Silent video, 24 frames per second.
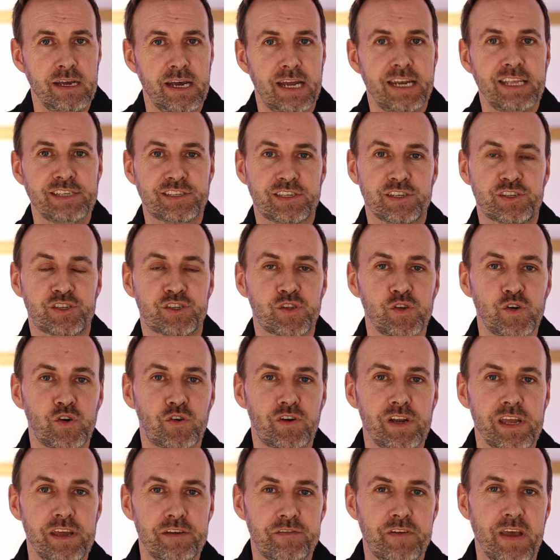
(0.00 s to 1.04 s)
And it's a
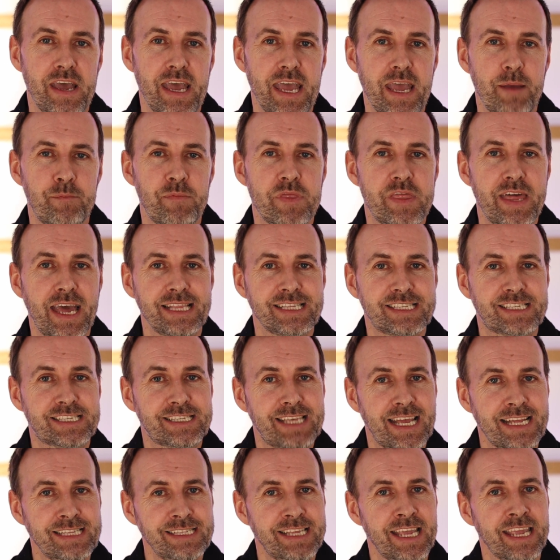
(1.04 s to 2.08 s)
story of him then
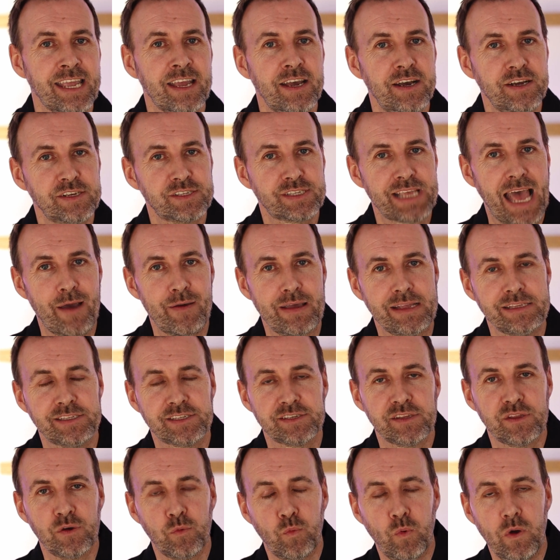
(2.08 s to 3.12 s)
sending us out
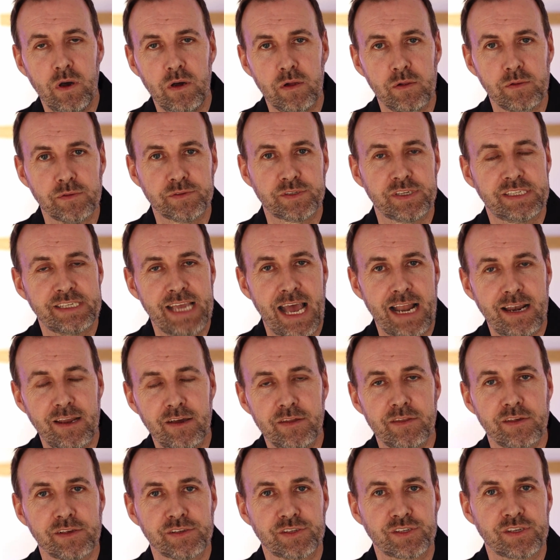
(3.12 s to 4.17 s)
into the world to tell
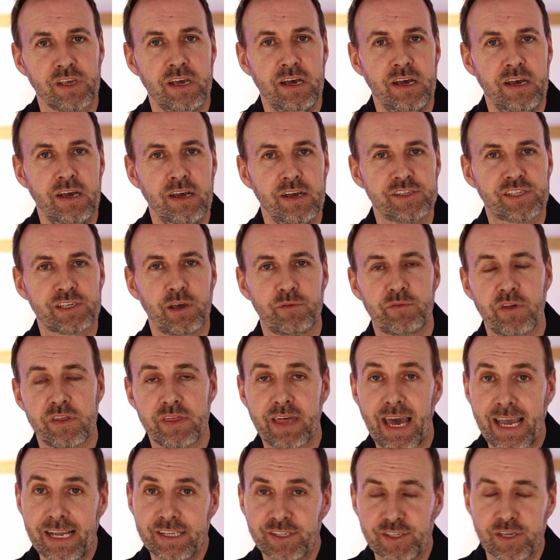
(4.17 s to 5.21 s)
others so that
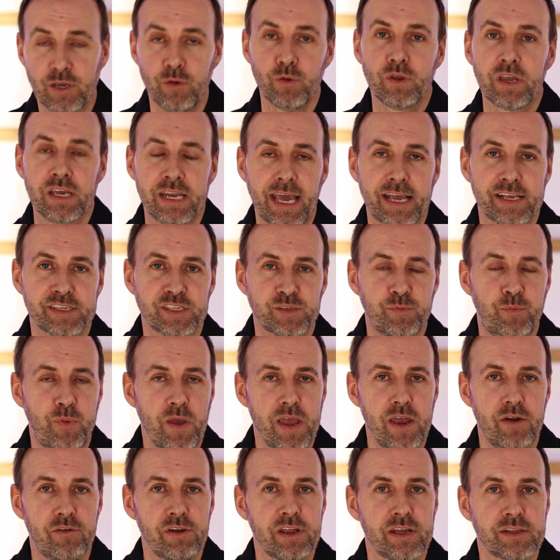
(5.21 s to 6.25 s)
they too can
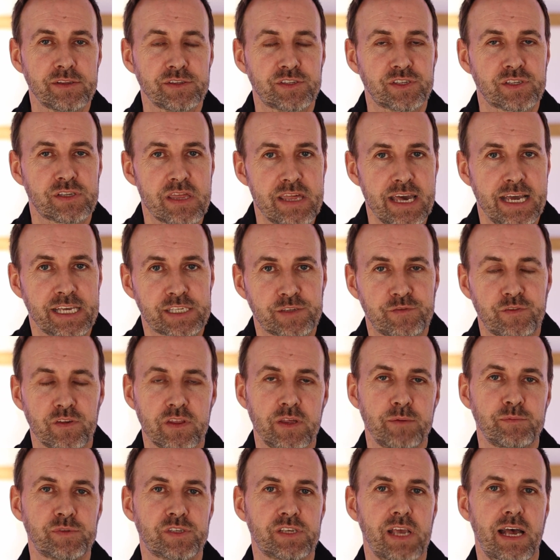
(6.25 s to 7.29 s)
experience this for
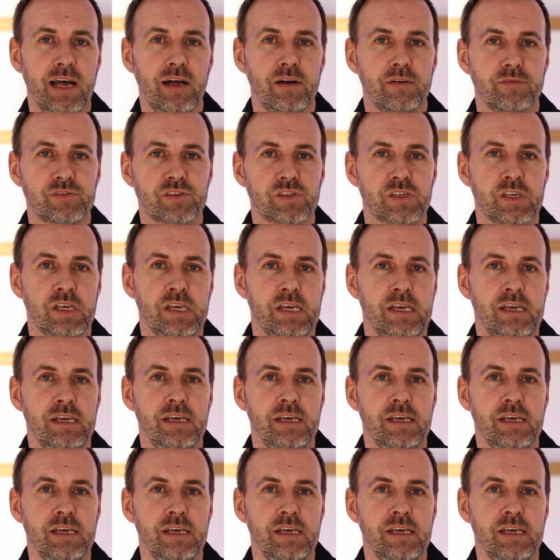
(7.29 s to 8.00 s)
themselves.